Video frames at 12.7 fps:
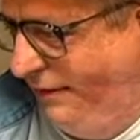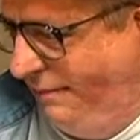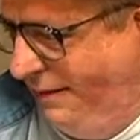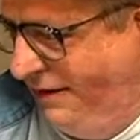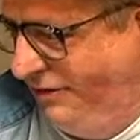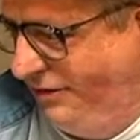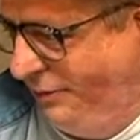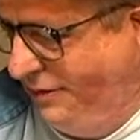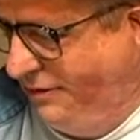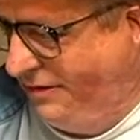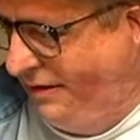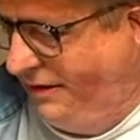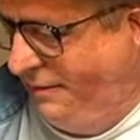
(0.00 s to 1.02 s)
I'm not sure what you're
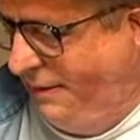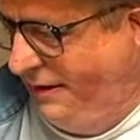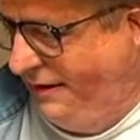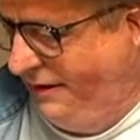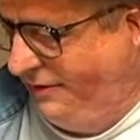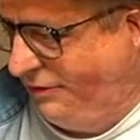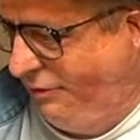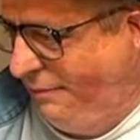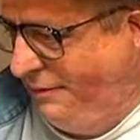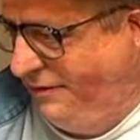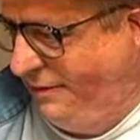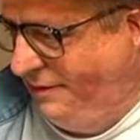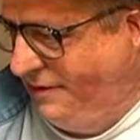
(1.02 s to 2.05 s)
talking about. I got to scroll up and
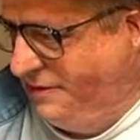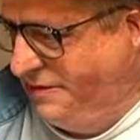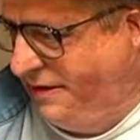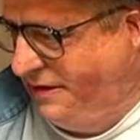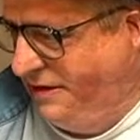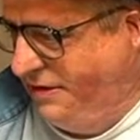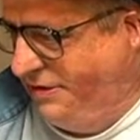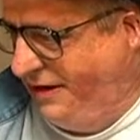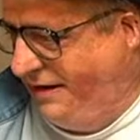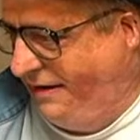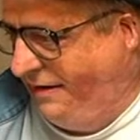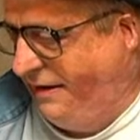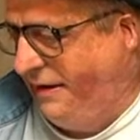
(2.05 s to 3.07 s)
see what you're
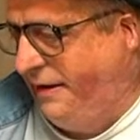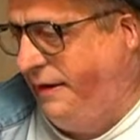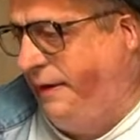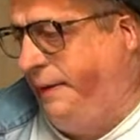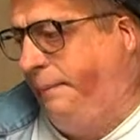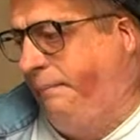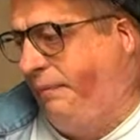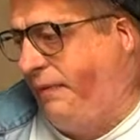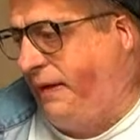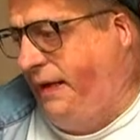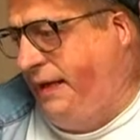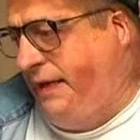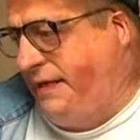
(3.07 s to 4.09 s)
chatting.
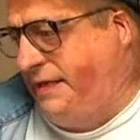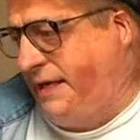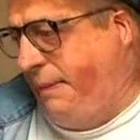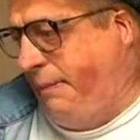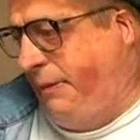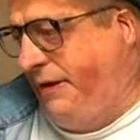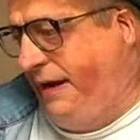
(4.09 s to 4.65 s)
Yeah, some people,